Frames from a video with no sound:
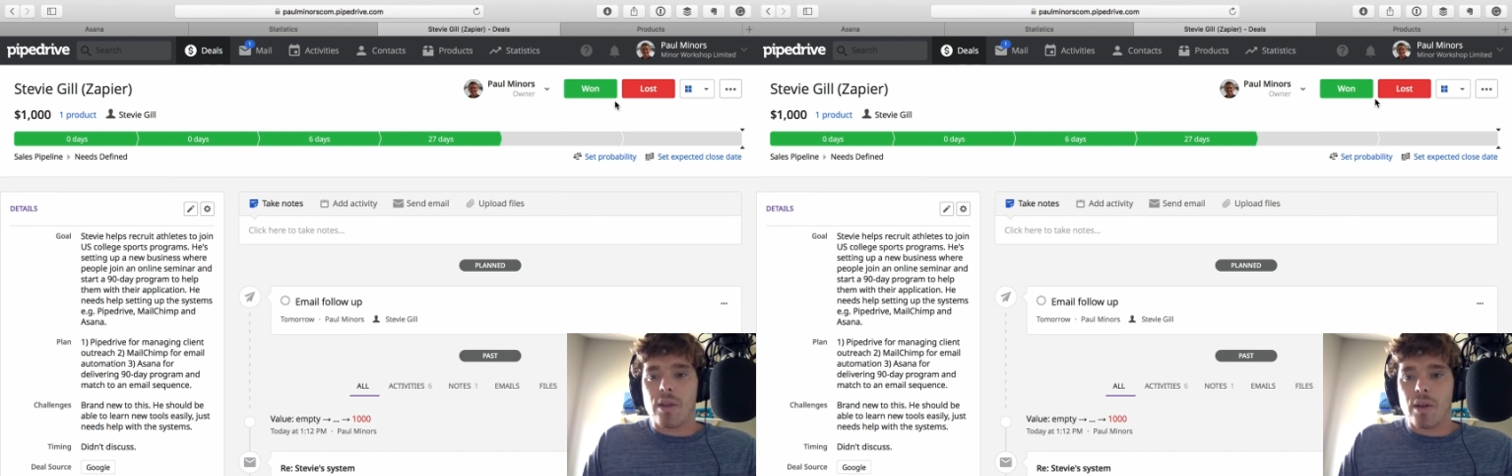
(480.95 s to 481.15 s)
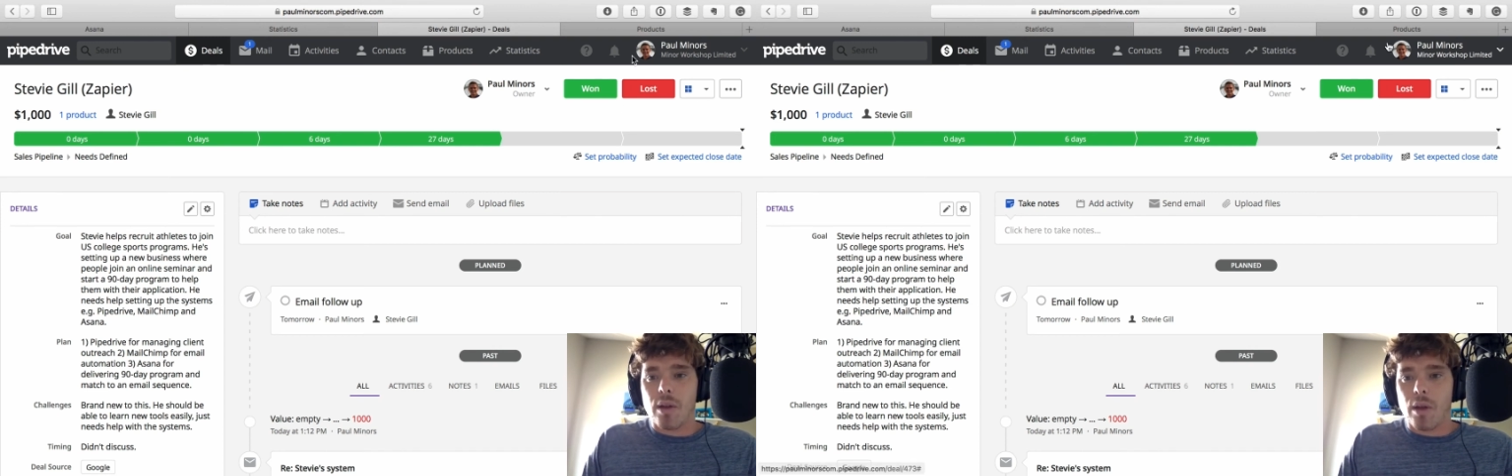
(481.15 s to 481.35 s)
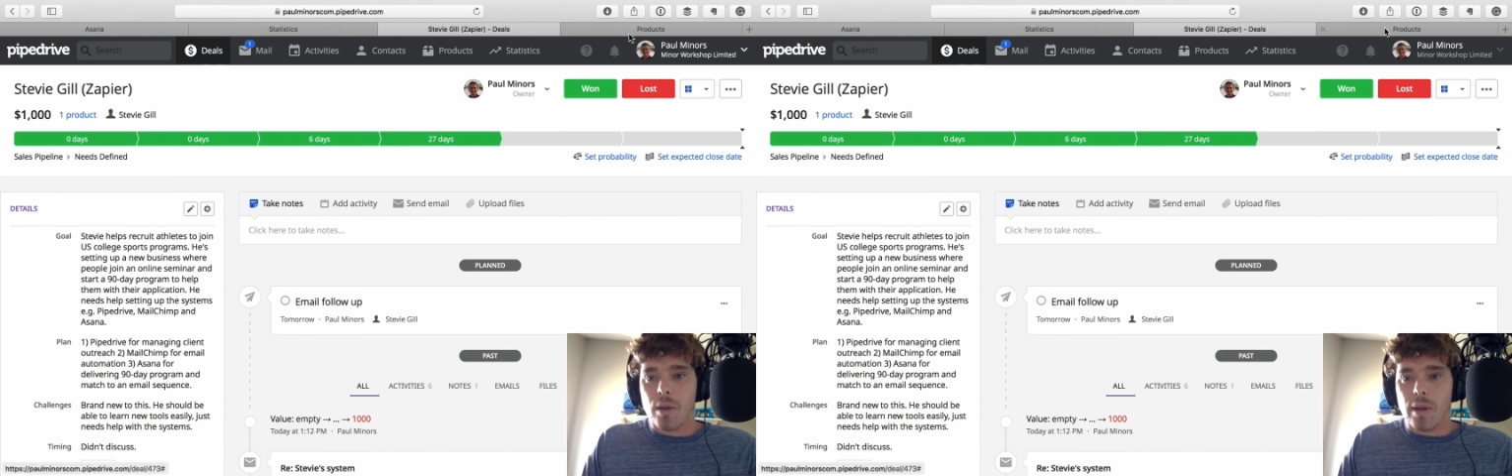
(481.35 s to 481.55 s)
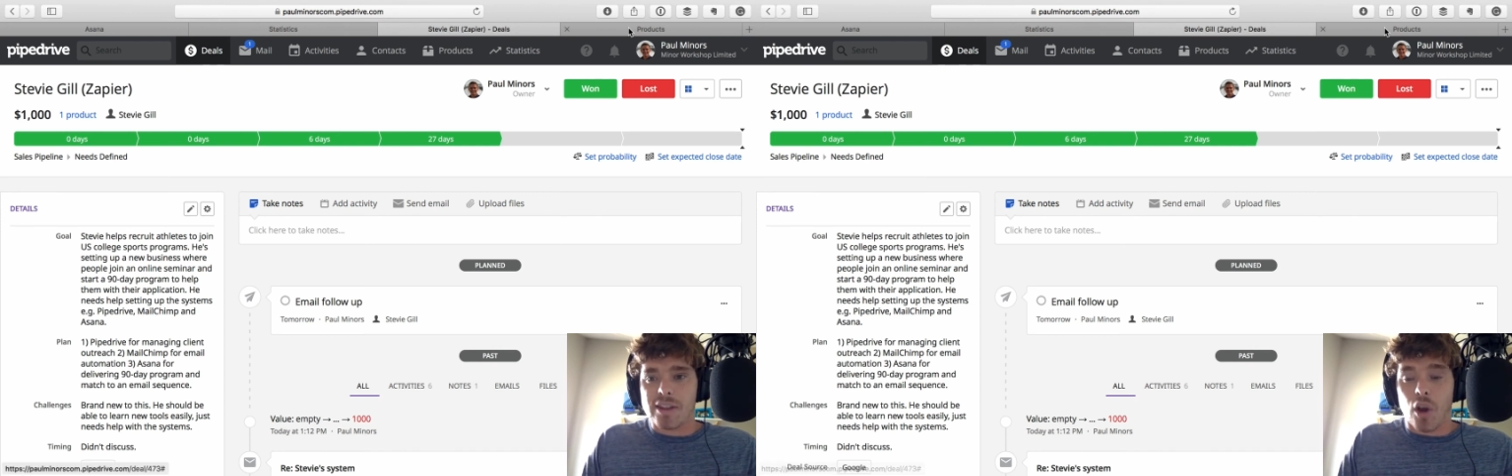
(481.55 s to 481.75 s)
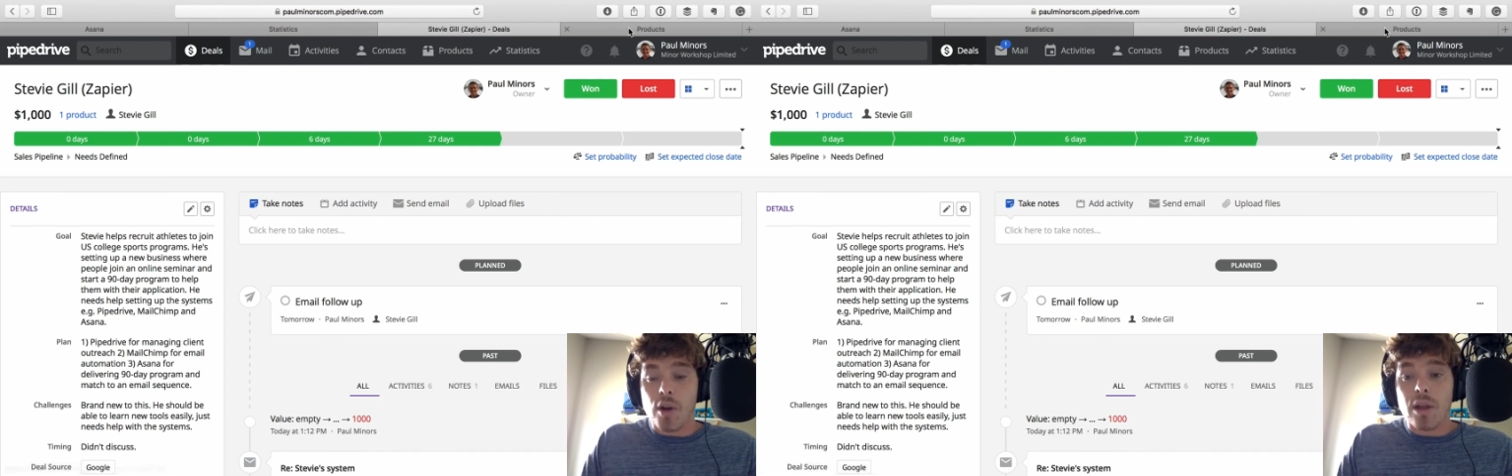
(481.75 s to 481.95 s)
that
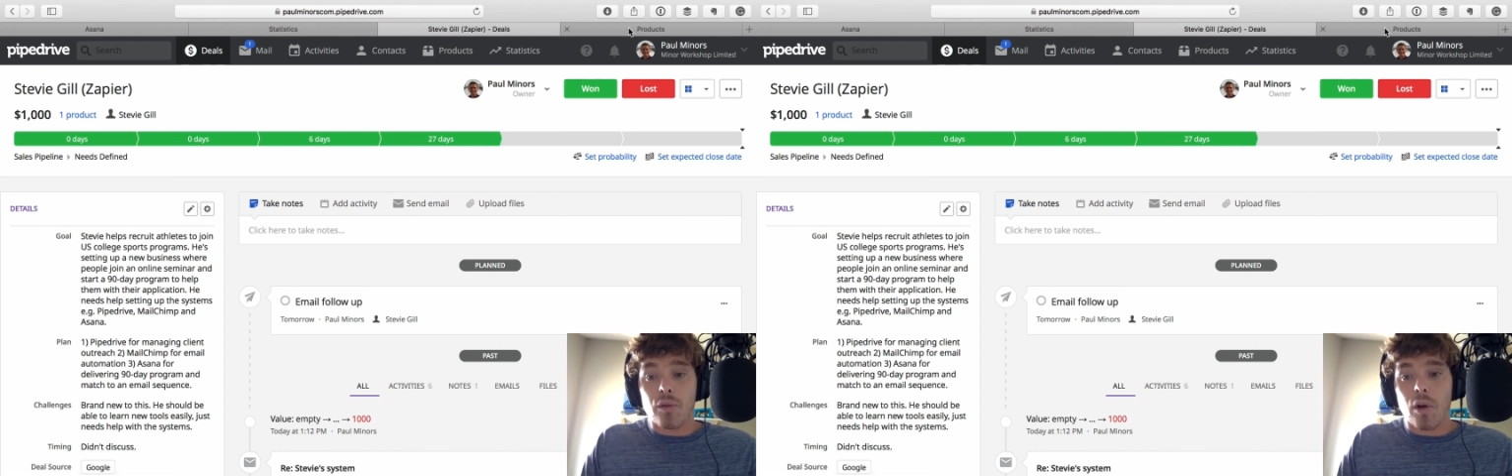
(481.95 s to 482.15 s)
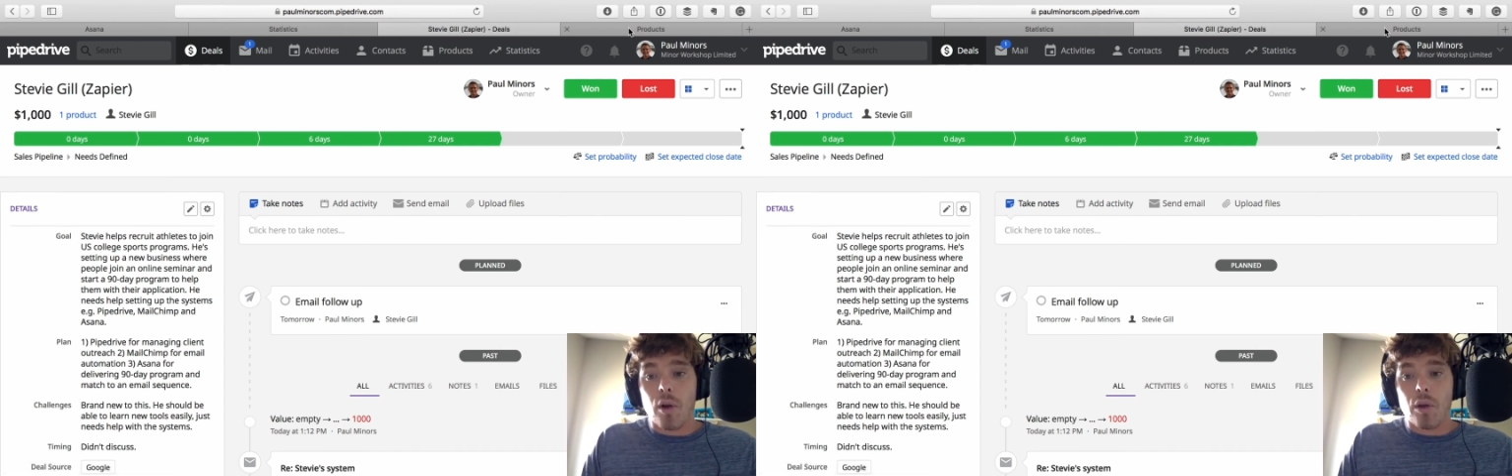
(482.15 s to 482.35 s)
it's only through,